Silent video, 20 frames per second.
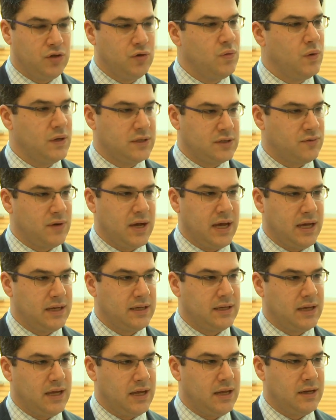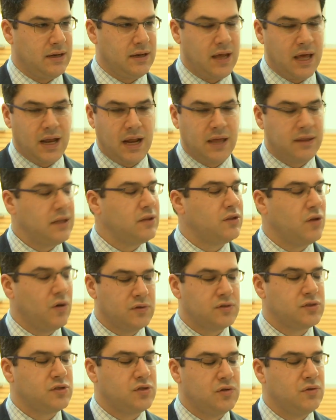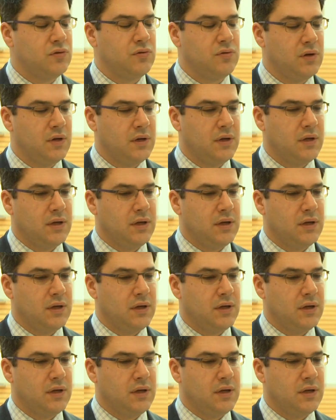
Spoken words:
do what's right. And I think those two